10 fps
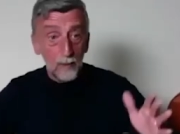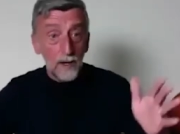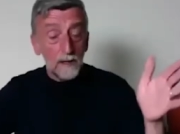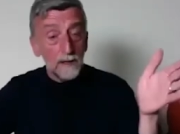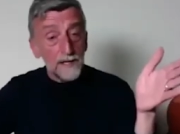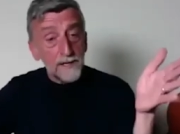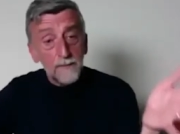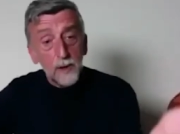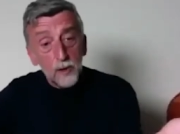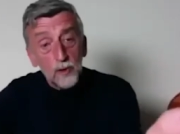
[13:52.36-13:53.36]
rather than something
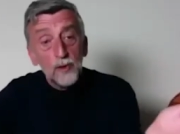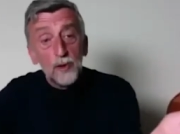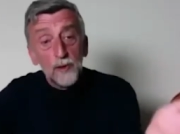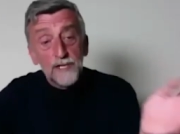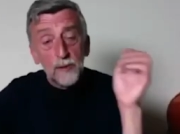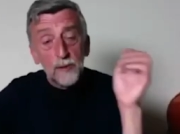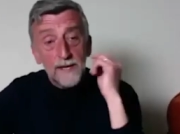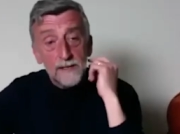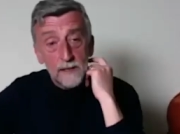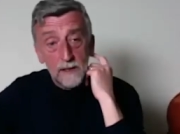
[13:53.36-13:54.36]
that you do as a
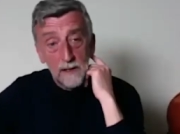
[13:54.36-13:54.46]
director.